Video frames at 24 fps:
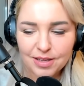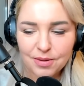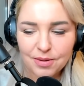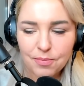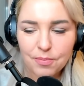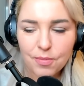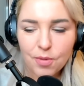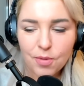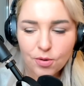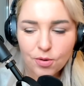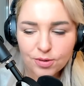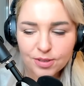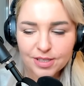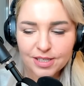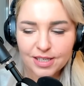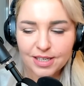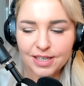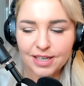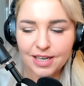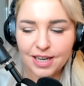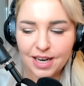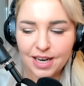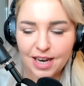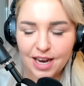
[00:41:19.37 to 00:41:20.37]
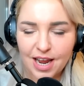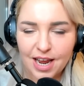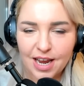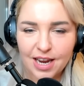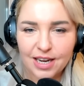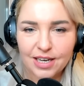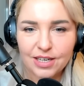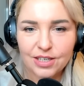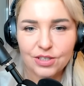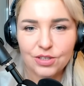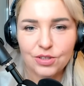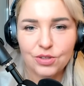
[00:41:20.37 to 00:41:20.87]
the most
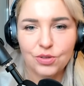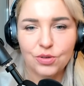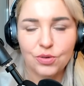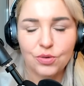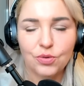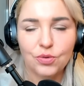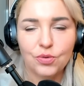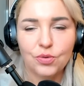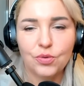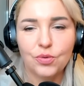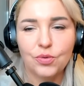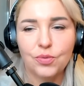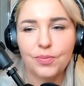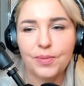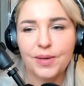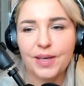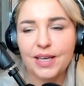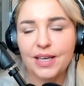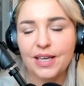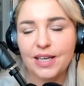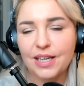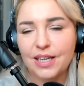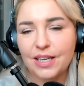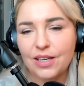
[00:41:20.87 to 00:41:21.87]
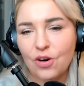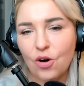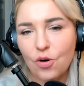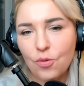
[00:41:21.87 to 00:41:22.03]
inclined to be